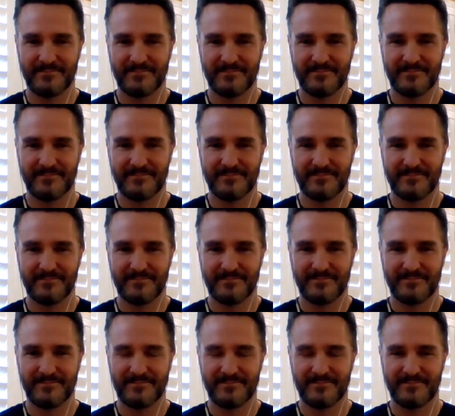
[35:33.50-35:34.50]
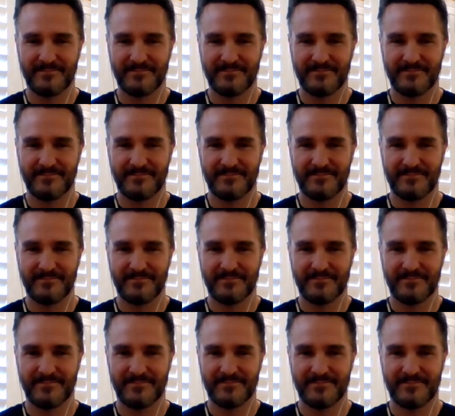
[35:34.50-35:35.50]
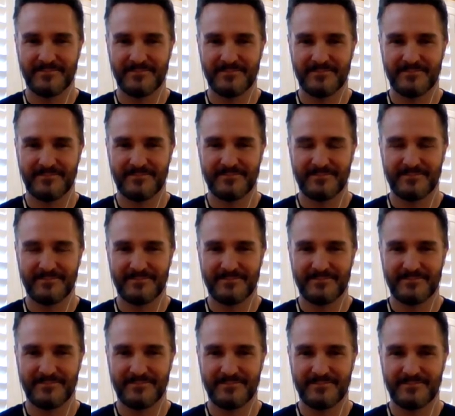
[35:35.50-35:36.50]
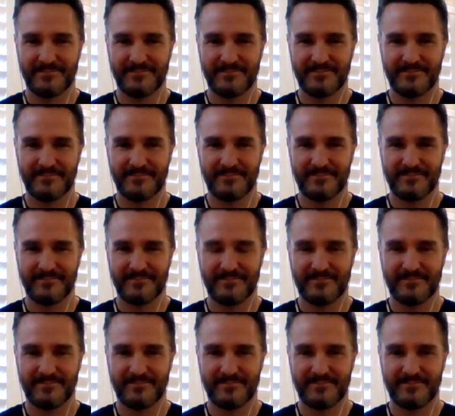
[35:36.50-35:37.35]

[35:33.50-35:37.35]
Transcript: No words are spoken by the person on screen.